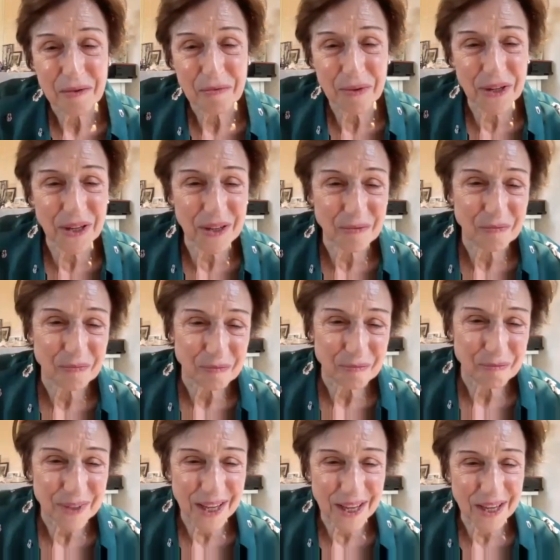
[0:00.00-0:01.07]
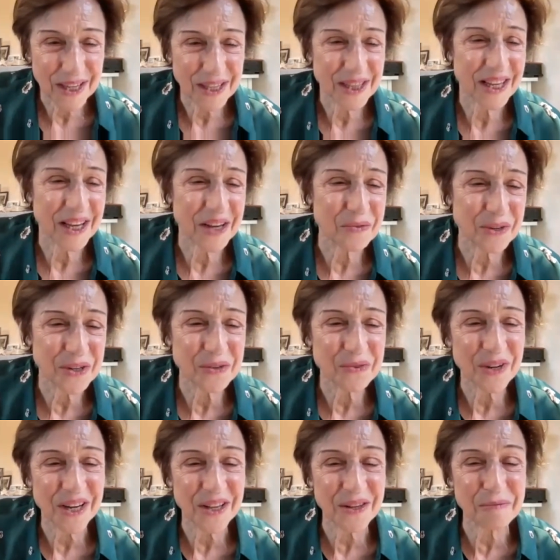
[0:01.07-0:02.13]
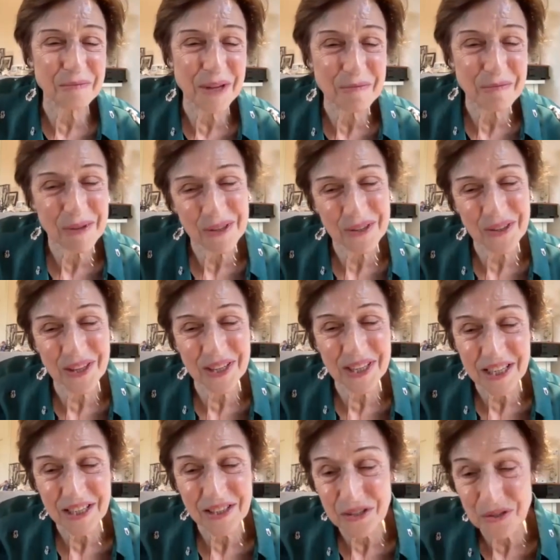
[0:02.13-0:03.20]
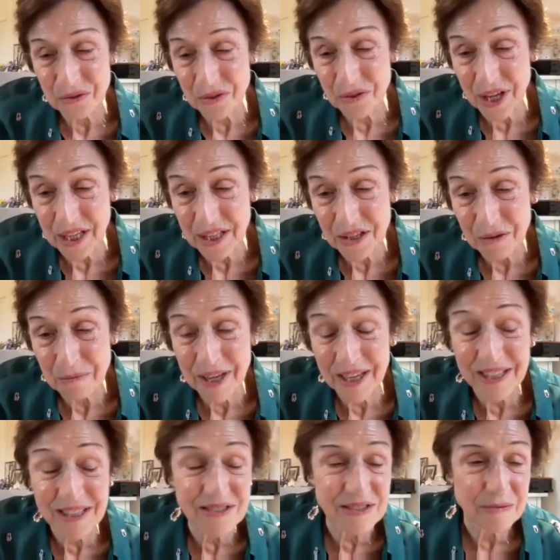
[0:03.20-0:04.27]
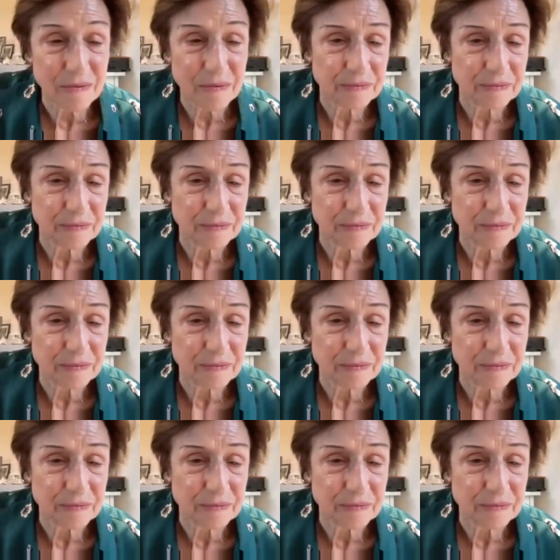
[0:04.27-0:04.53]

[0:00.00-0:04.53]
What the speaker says: But I wonder what other people are thinking too. Thank you, Max.